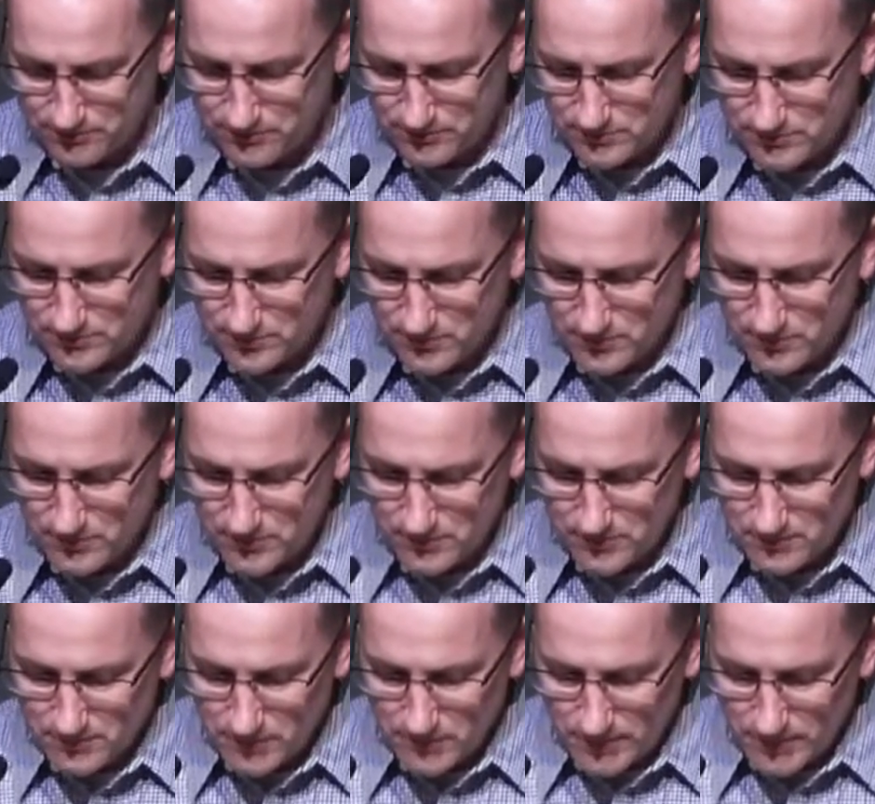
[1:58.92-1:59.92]

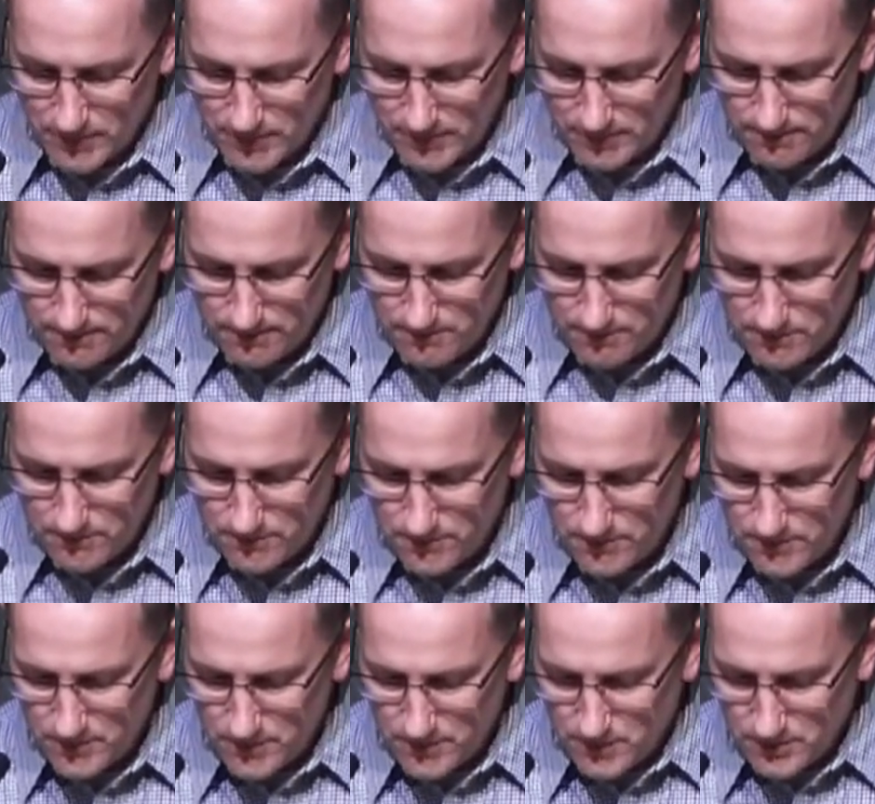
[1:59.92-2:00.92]

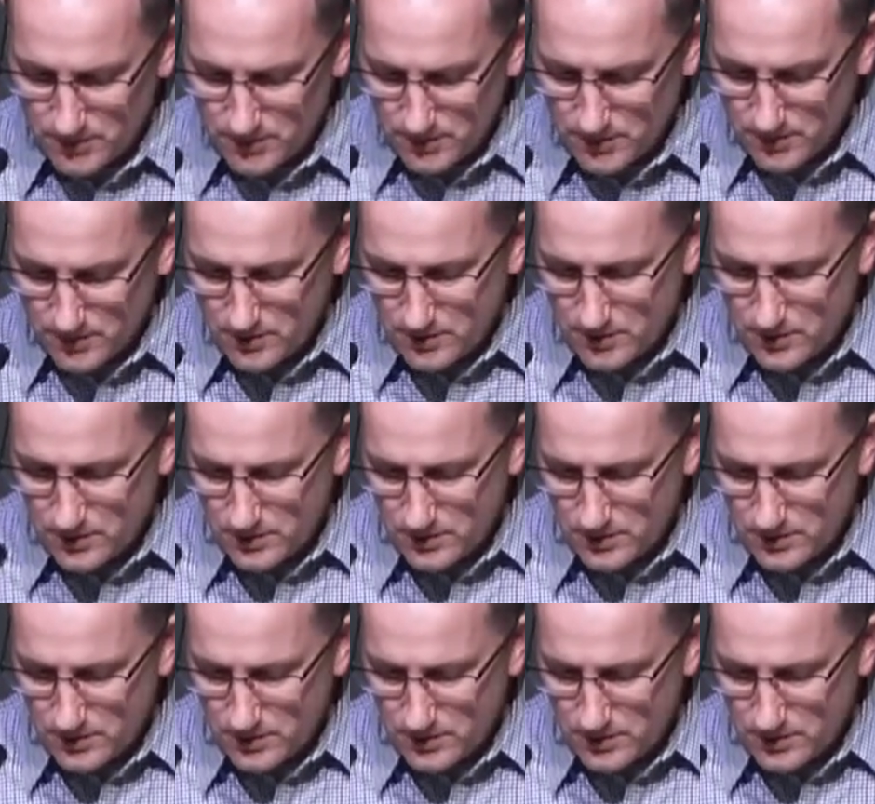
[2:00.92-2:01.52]
No one is speaking in this clip.